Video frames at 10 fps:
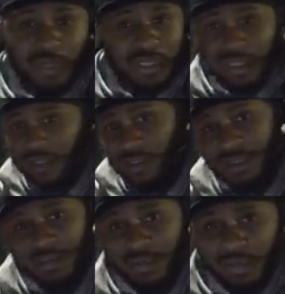over my shit
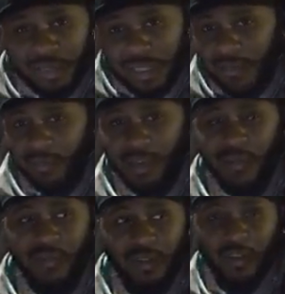and go to sleep.
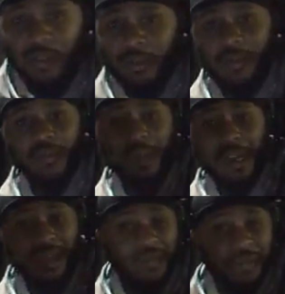Whatever. Let me move
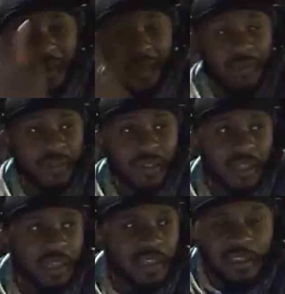my cover. Whatever.
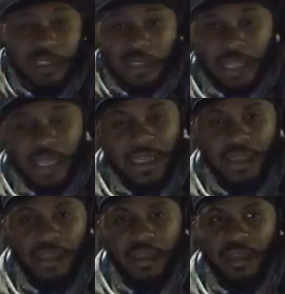Do your
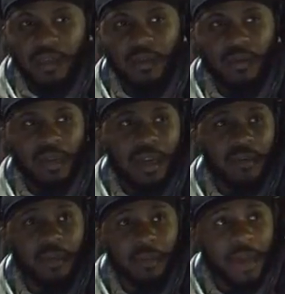thing. I
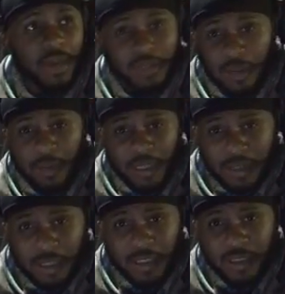was on my
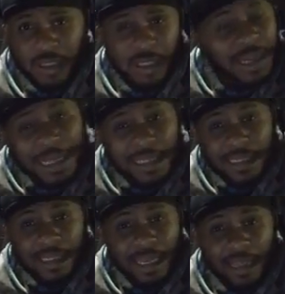trainer's truck, I
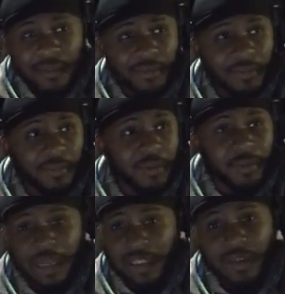did that.
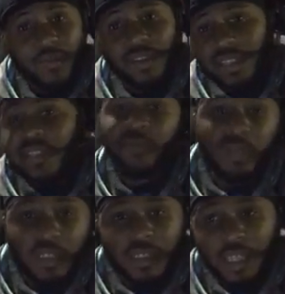Put my shit over his and
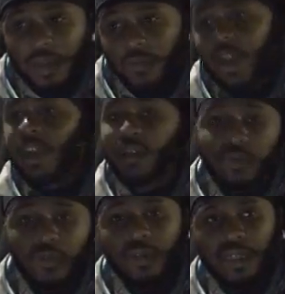went to sleep. Wake
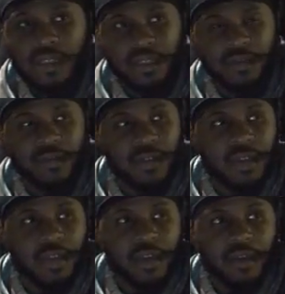up, do my shit.
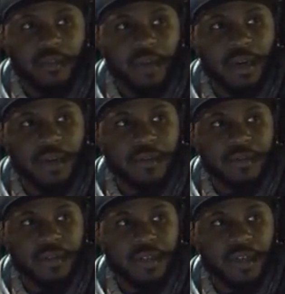But
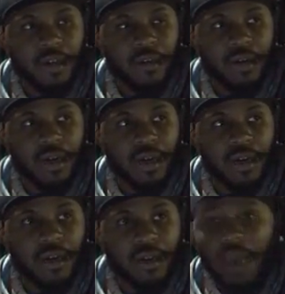
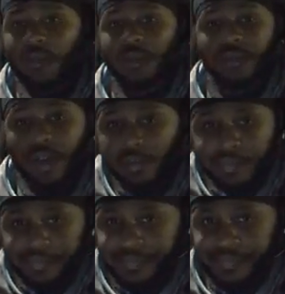that was a problem.